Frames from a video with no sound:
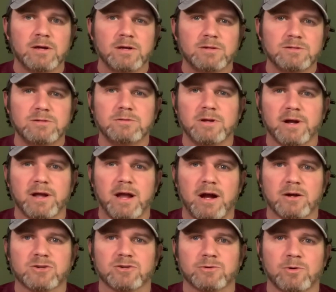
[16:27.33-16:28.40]
to their
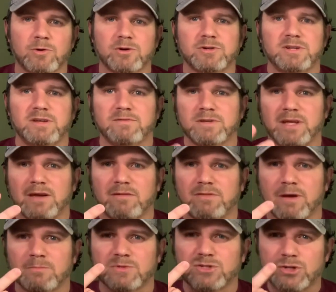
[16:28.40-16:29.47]
character in order to even give
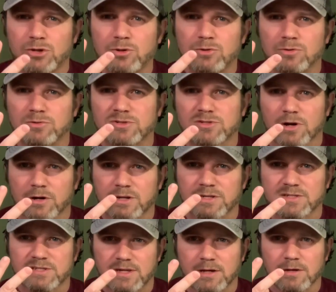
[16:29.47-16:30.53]
them two starting
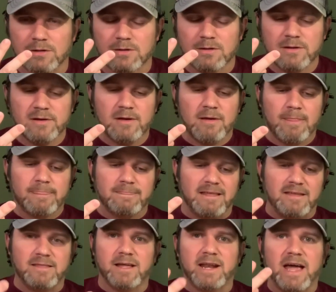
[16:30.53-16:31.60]
skill.
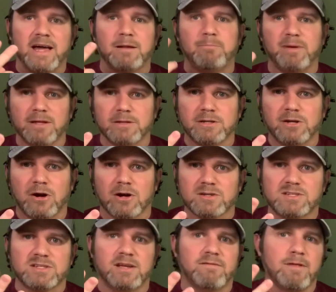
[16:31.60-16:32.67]
And then add ability
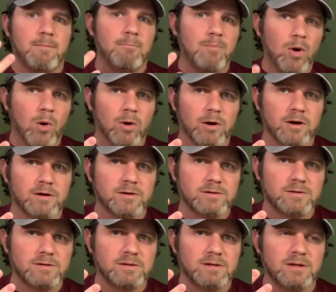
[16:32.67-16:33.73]
cards to give them more
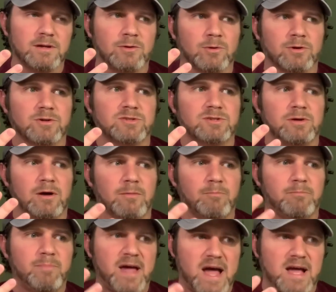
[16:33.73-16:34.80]
in order to help
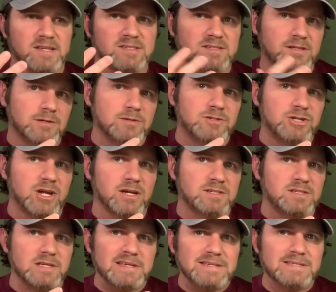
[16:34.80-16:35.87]
pass skill
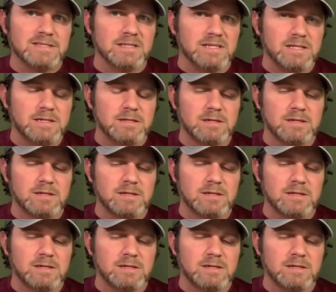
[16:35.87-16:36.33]
checks easily.